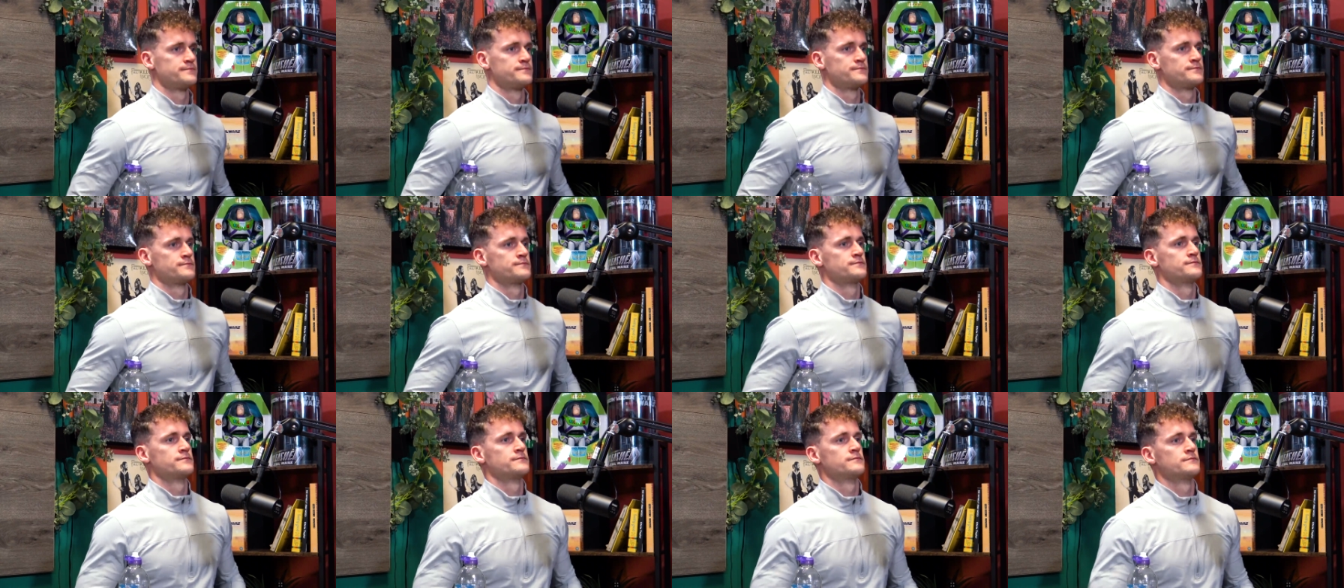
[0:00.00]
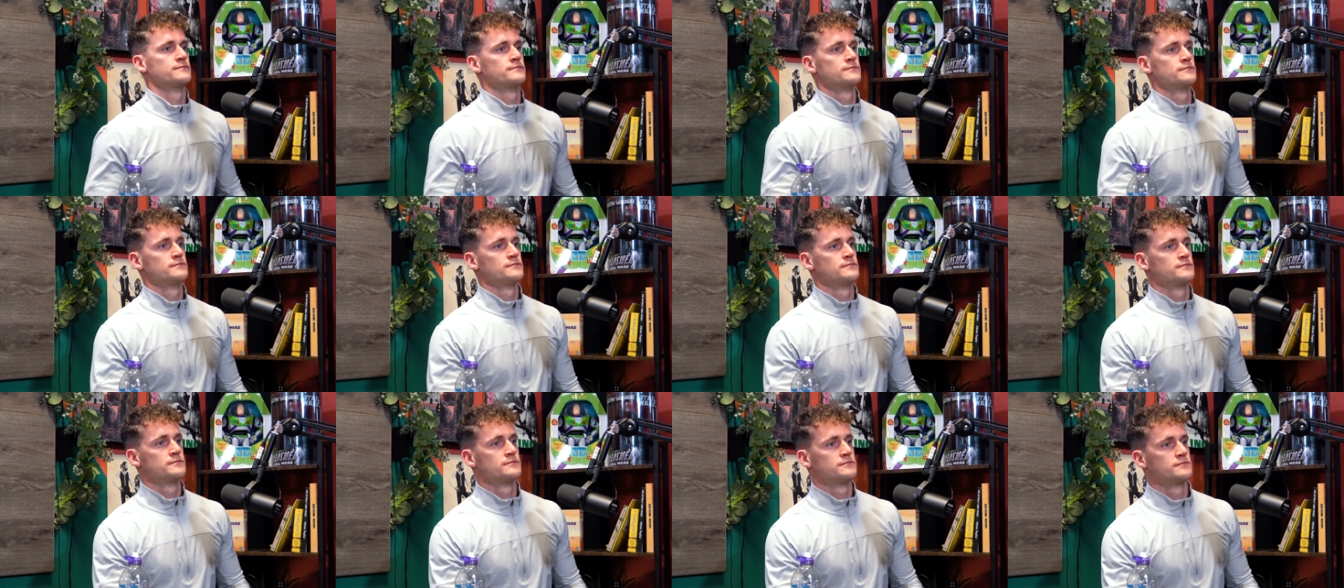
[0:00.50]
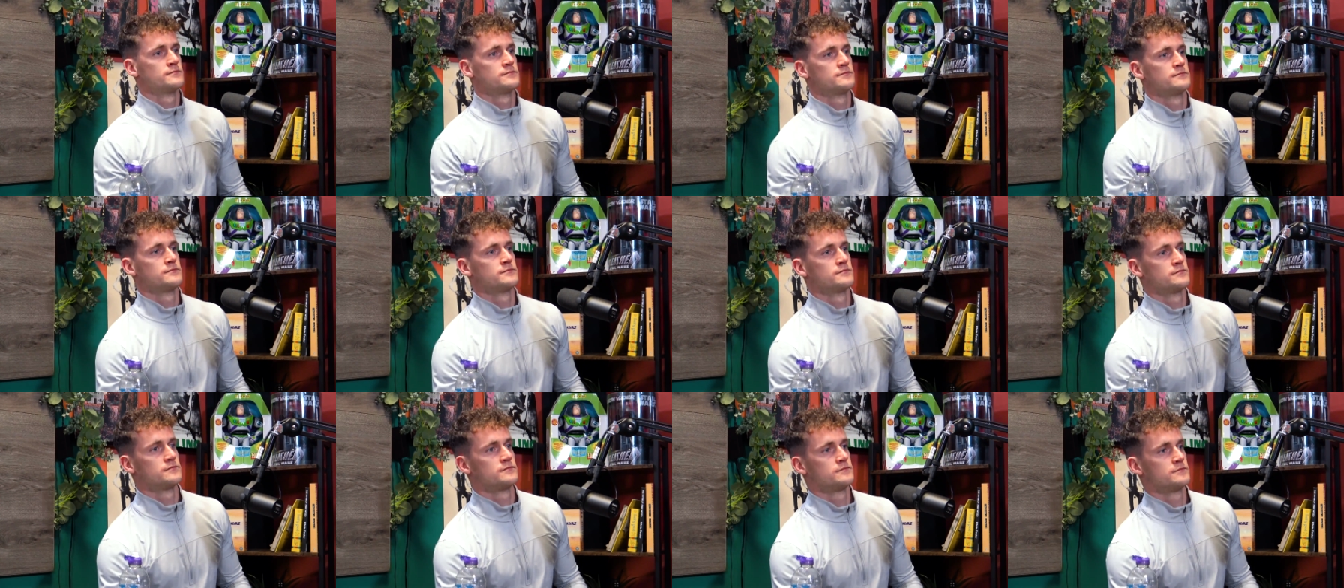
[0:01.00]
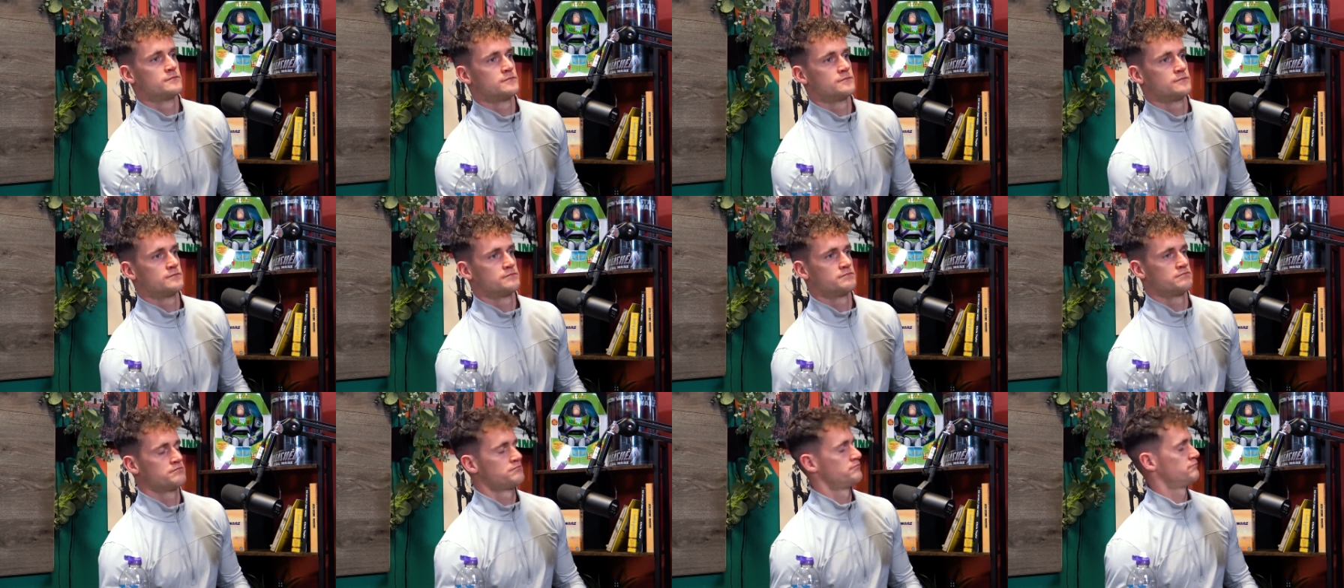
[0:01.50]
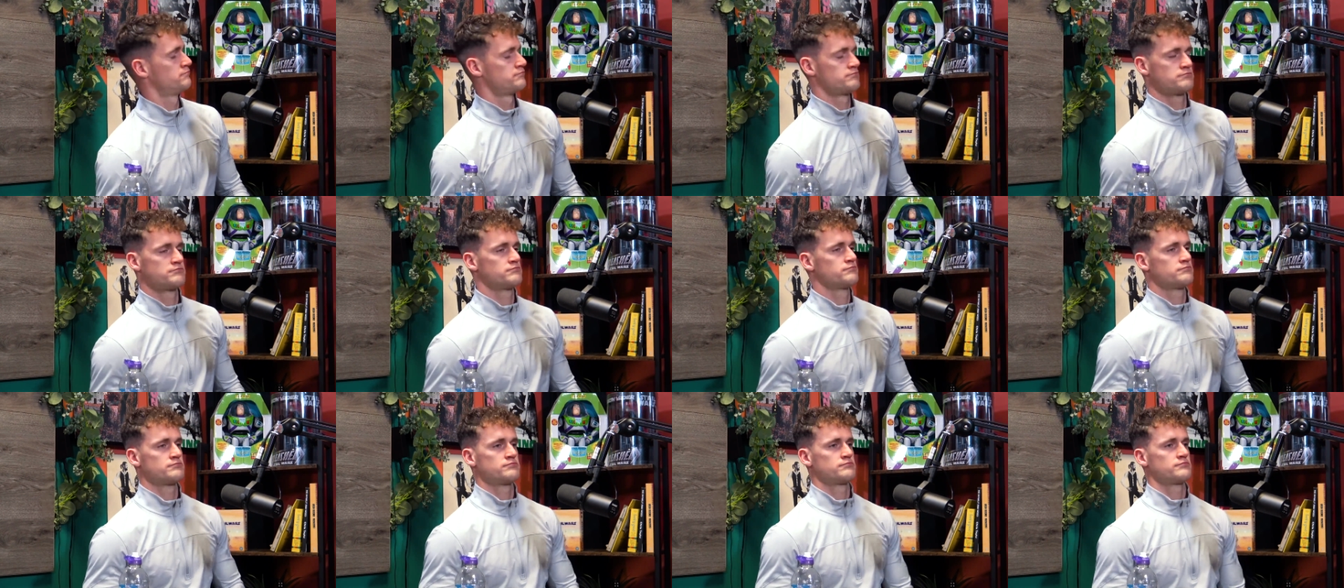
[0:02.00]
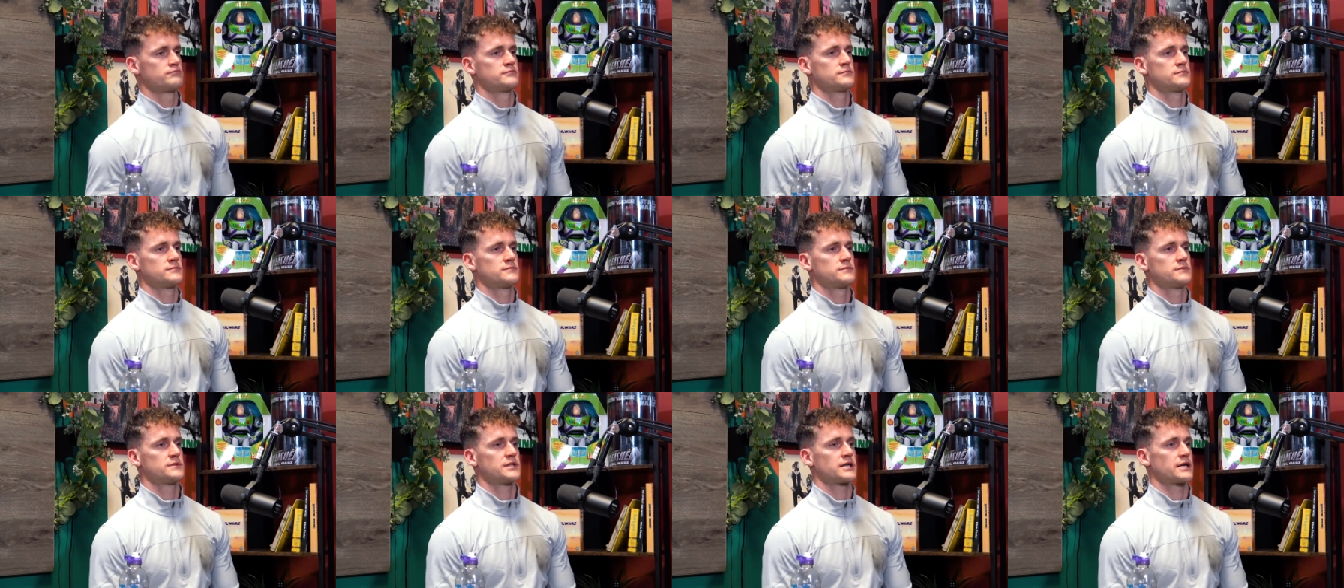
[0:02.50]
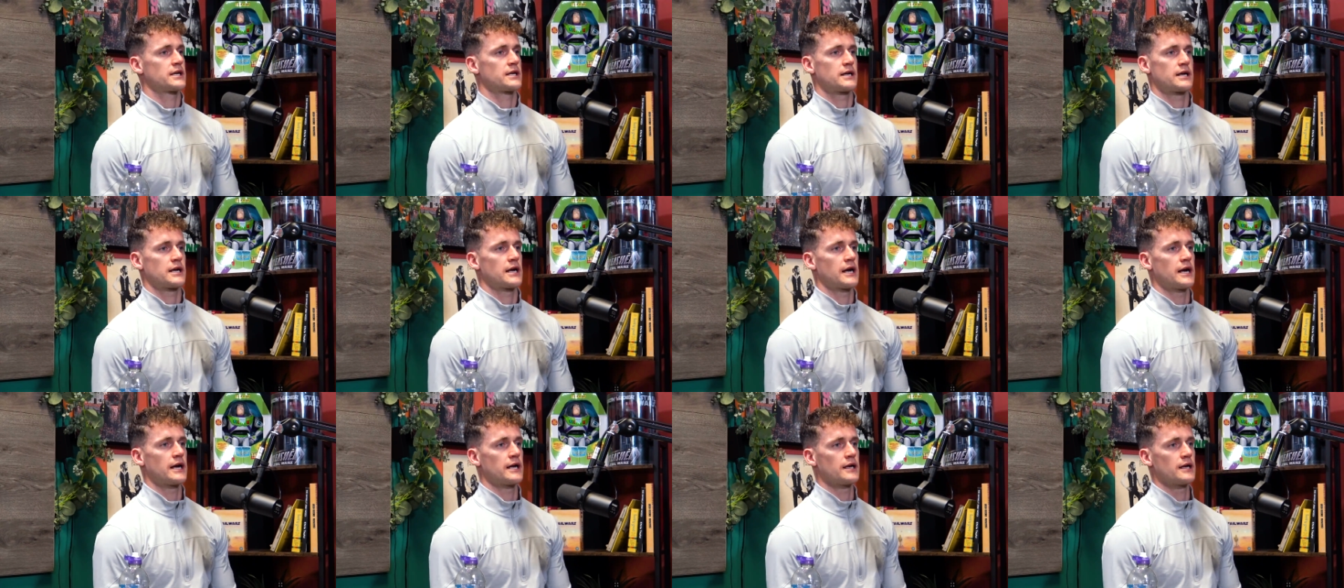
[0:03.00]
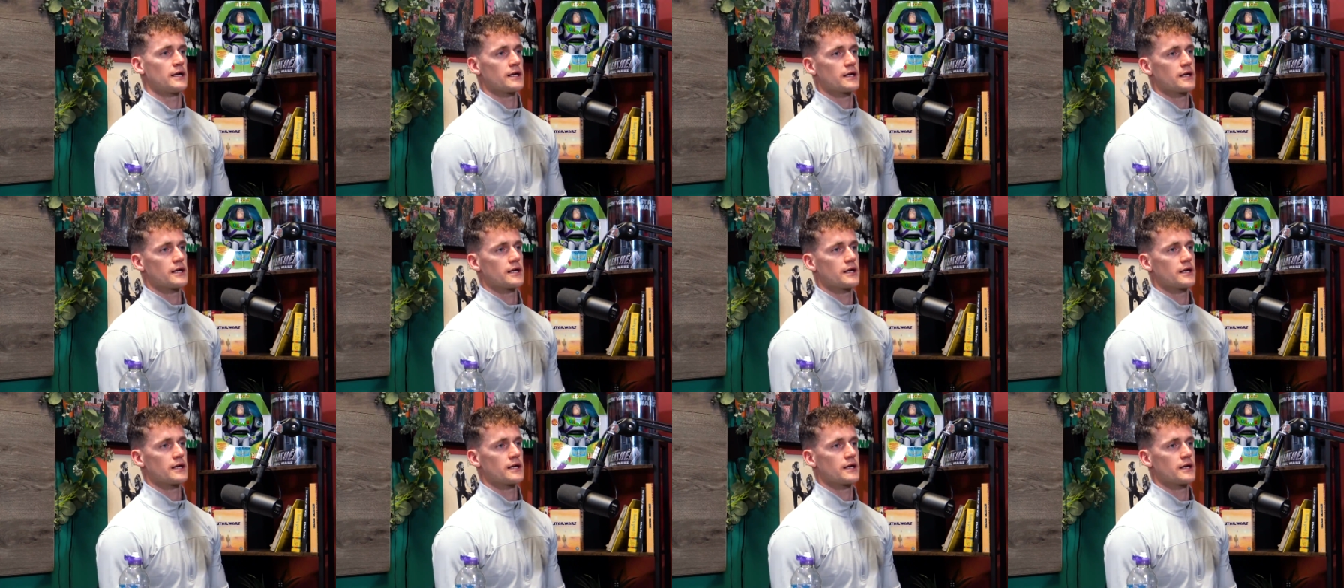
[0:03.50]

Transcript: And like, so if they wanted to contact him for a job right, like, Can't like.